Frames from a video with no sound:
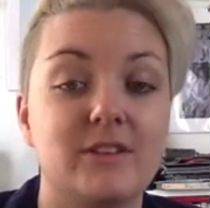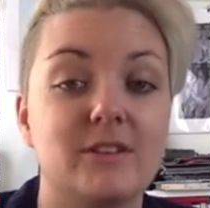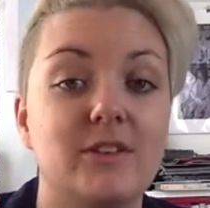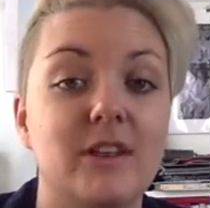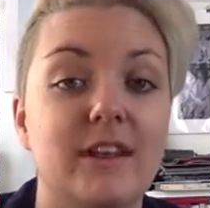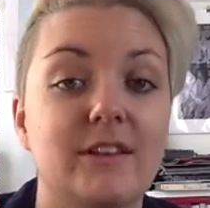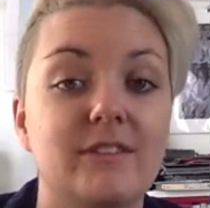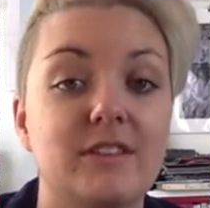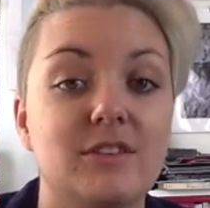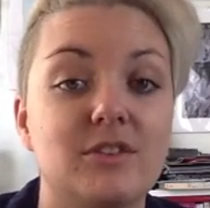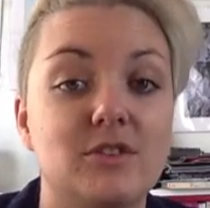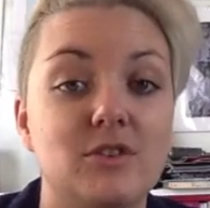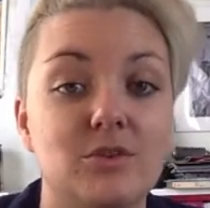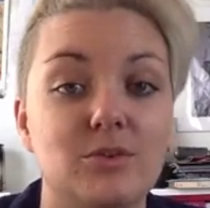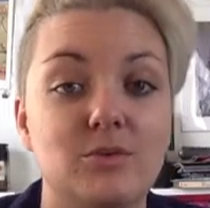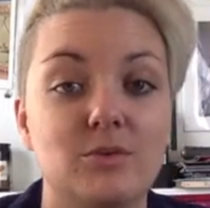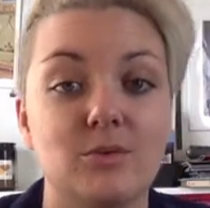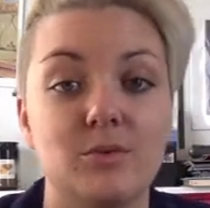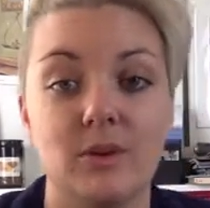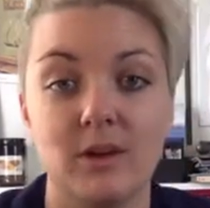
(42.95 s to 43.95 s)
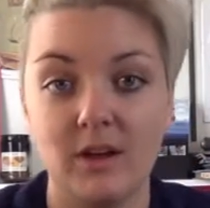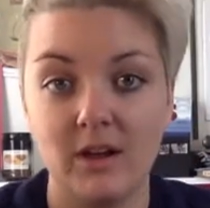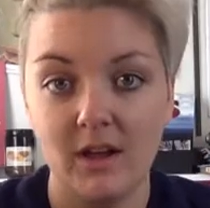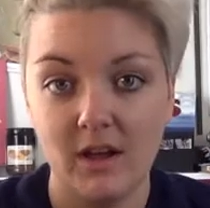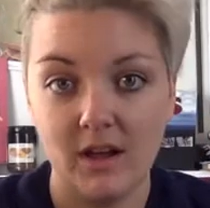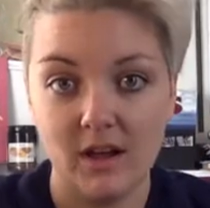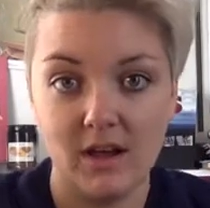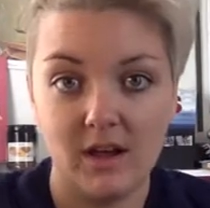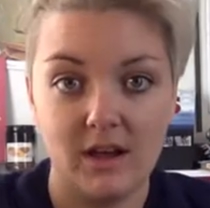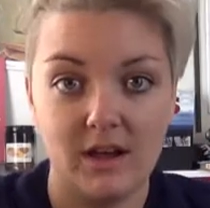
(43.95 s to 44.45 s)
They have this new
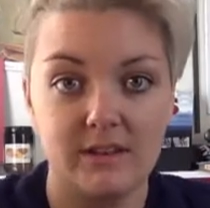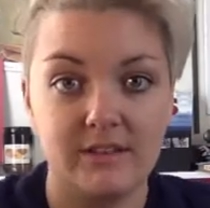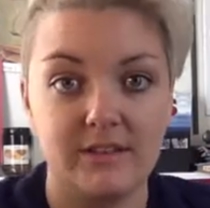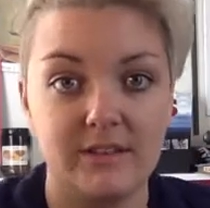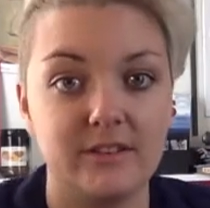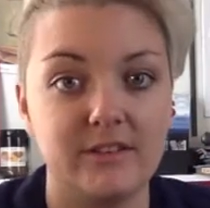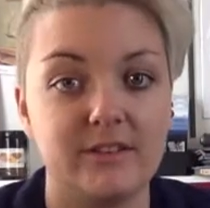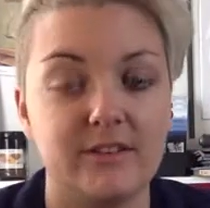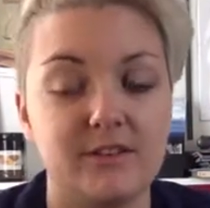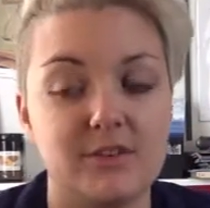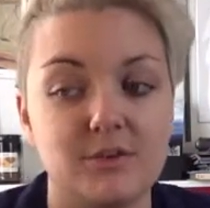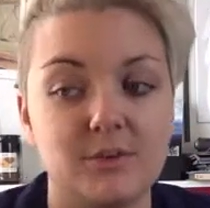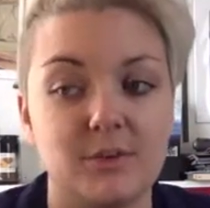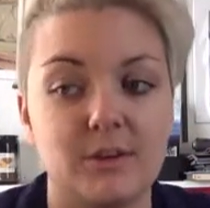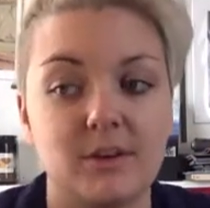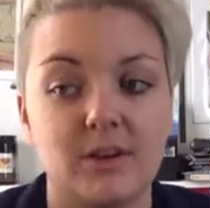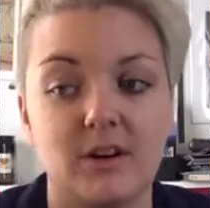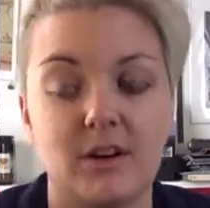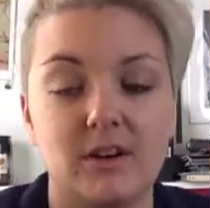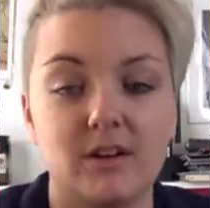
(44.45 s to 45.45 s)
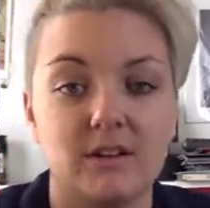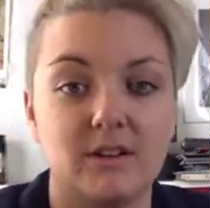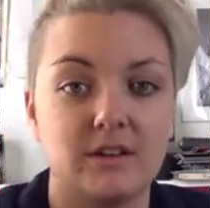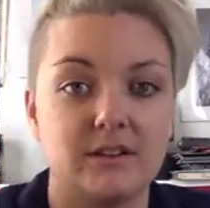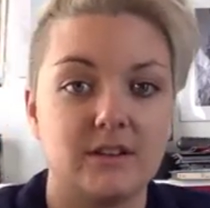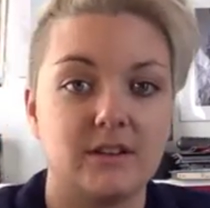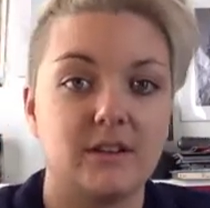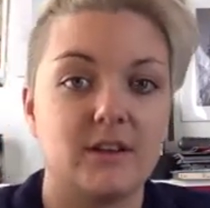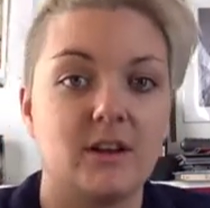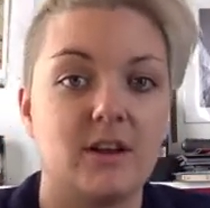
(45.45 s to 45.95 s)
series they're doing
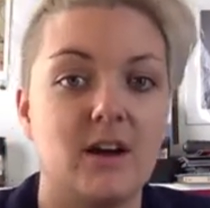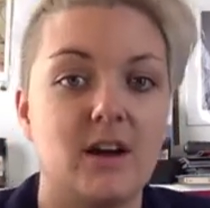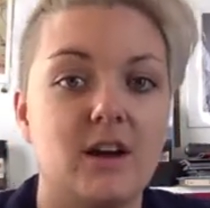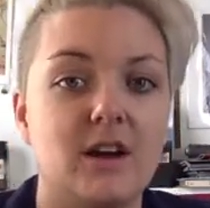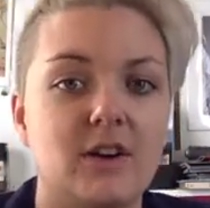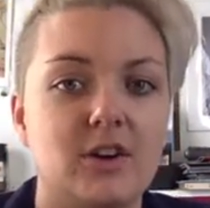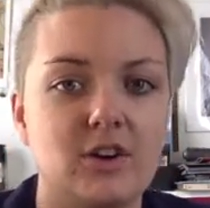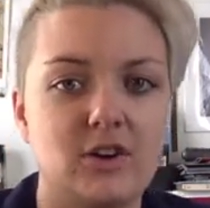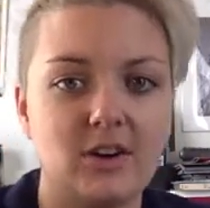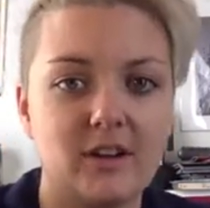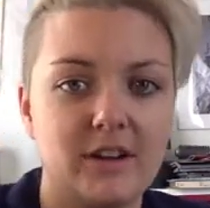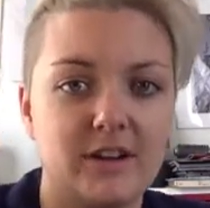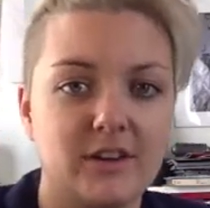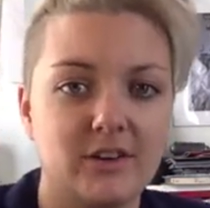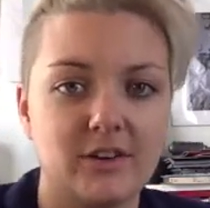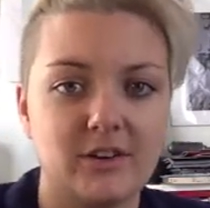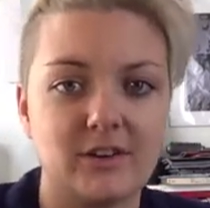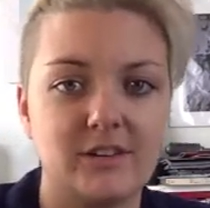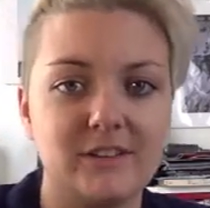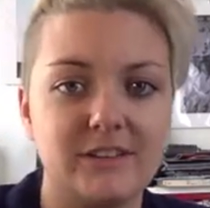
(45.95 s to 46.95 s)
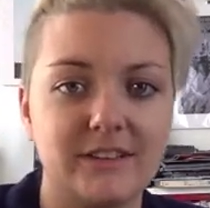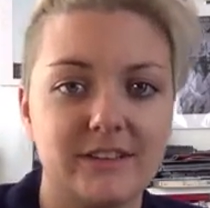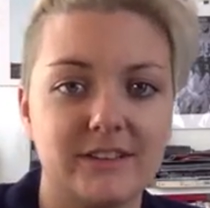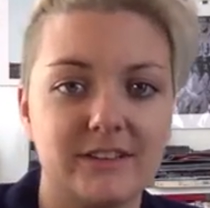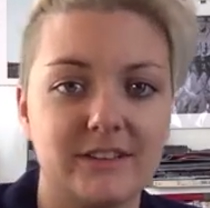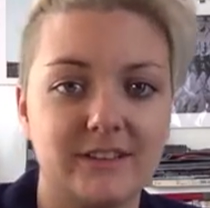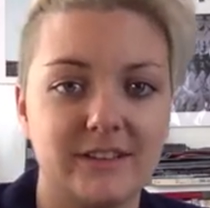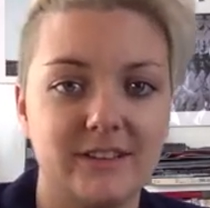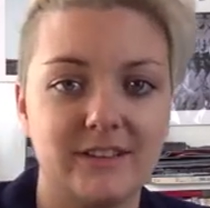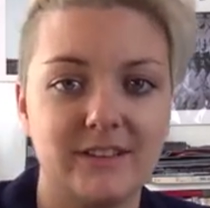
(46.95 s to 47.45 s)
called uh, Girl on Girl, and
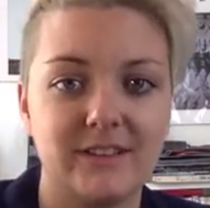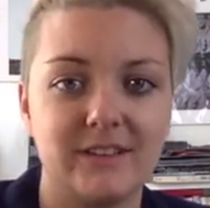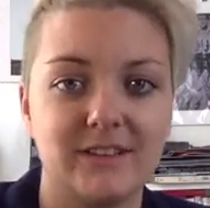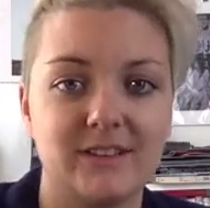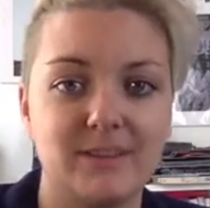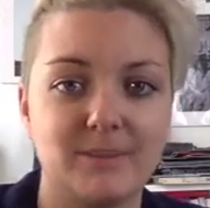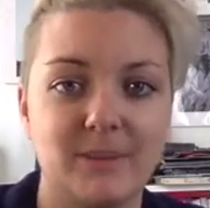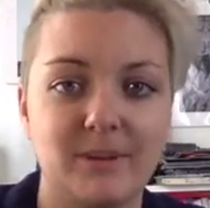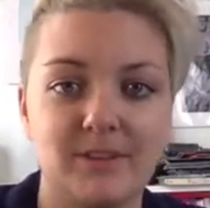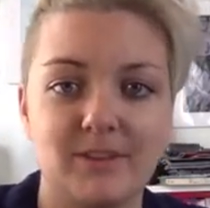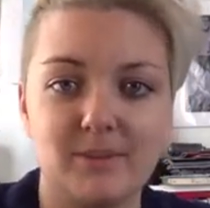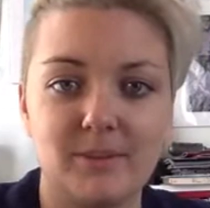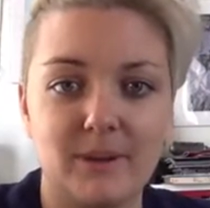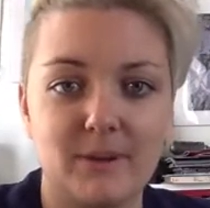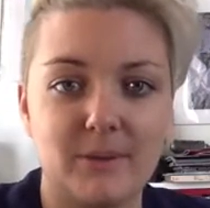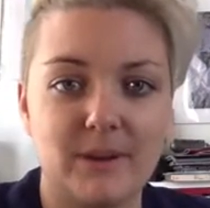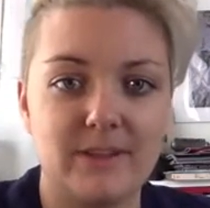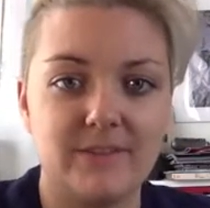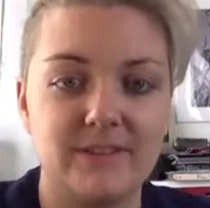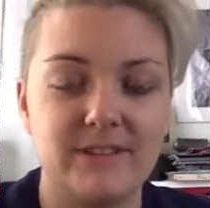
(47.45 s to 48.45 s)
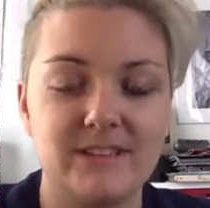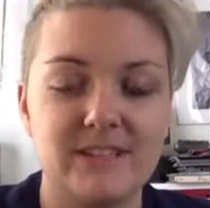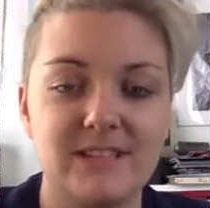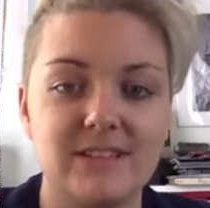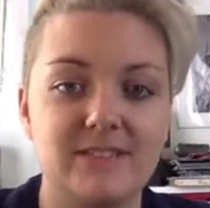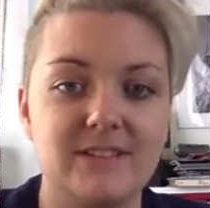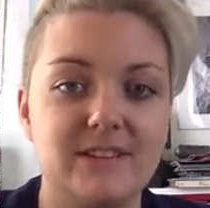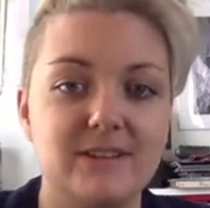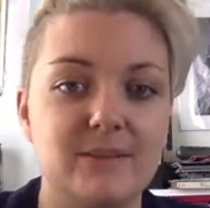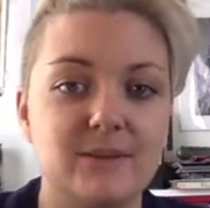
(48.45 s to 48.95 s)
it's it's sponsored by Wifey
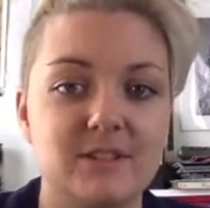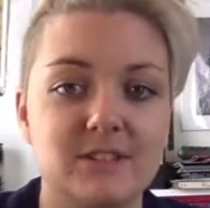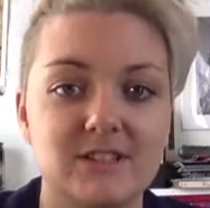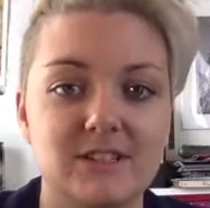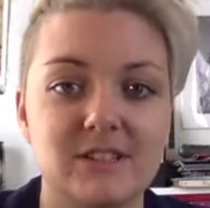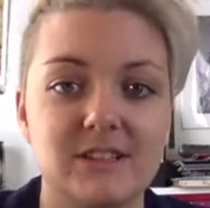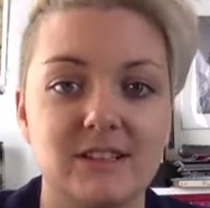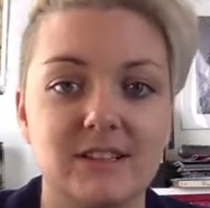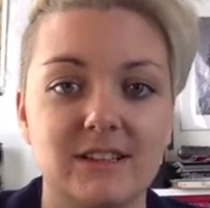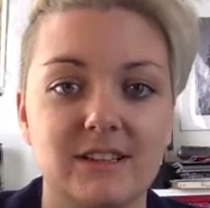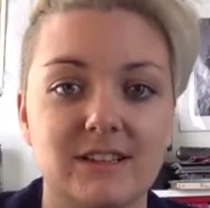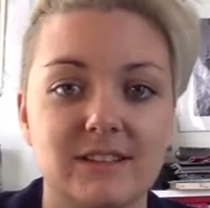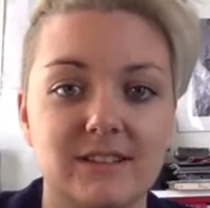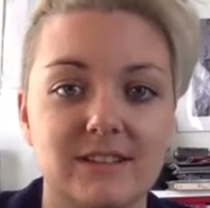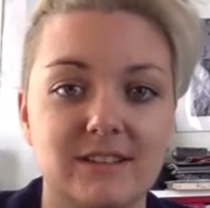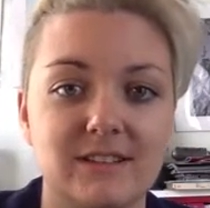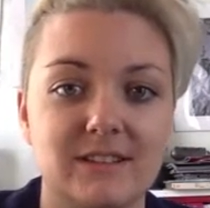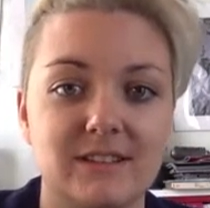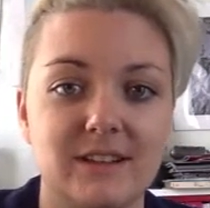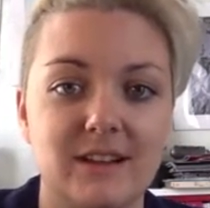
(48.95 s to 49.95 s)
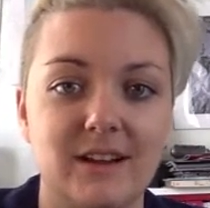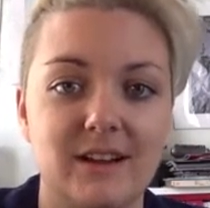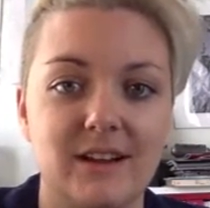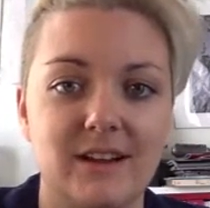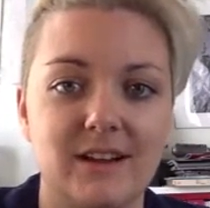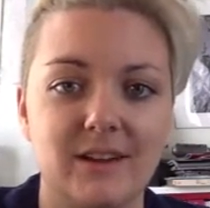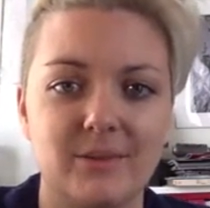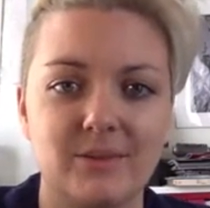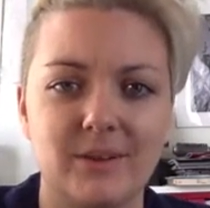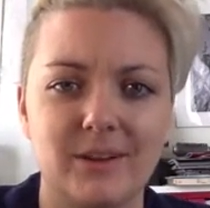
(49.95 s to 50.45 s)
TV, which is
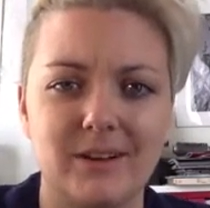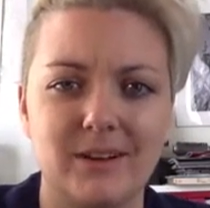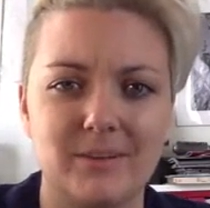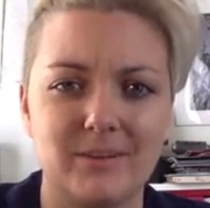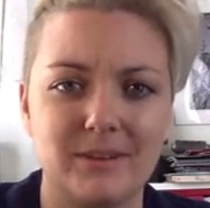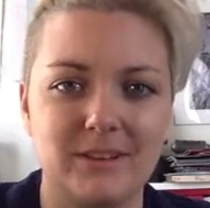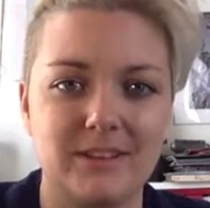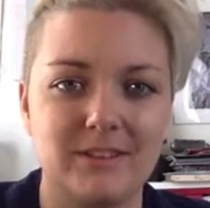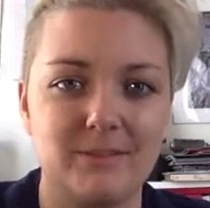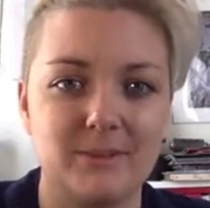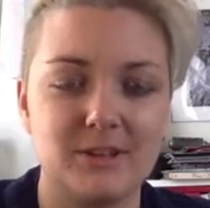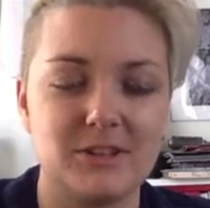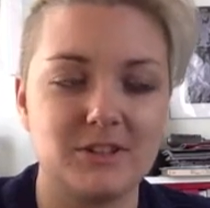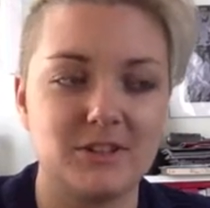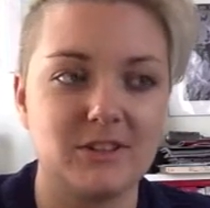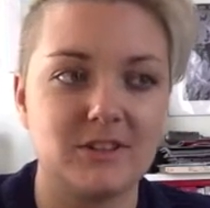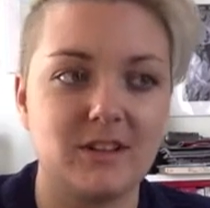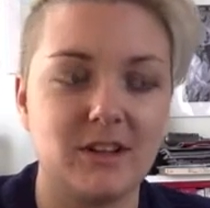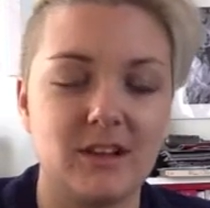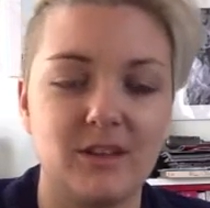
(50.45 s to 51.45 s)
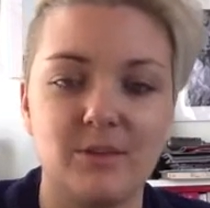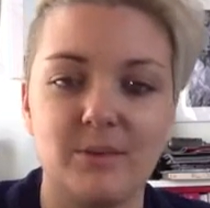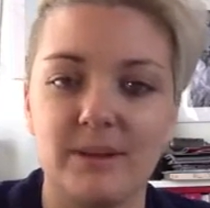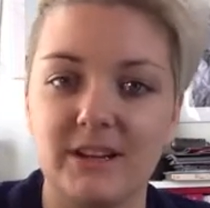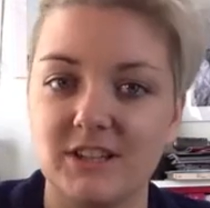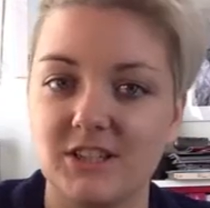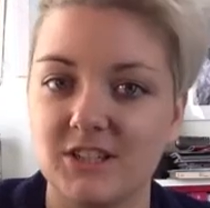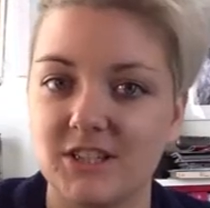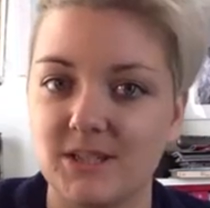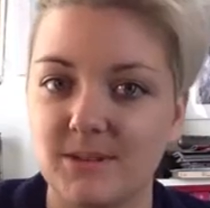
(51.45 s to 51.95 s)
uh, run, I believe, by Jill
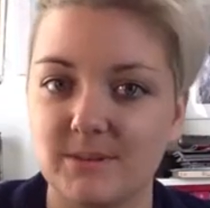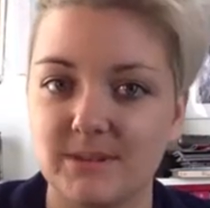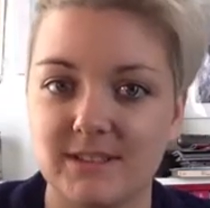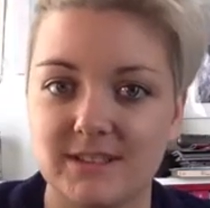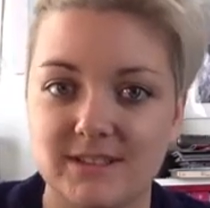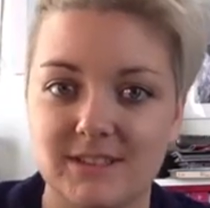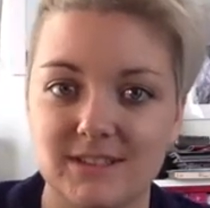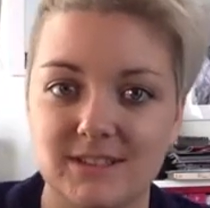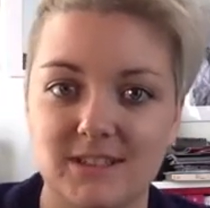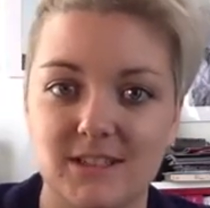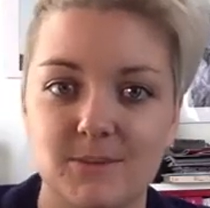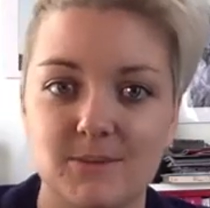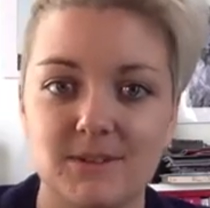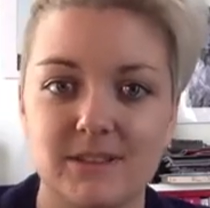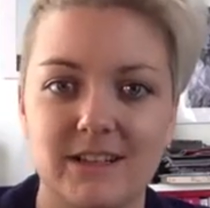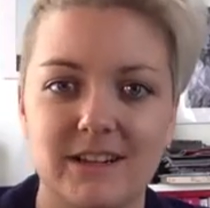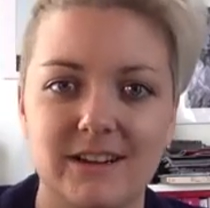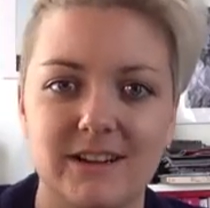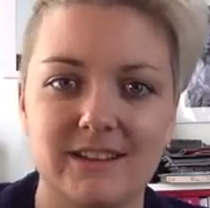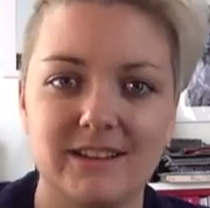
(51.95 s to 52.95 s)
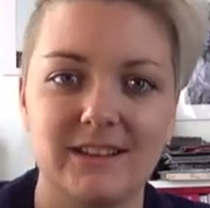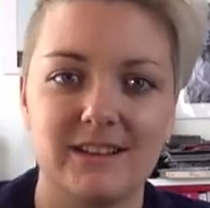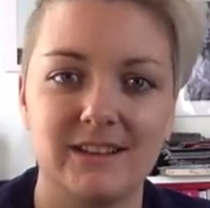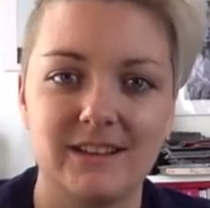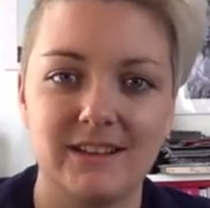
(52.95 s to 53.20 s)
Soloway. She was she was there at,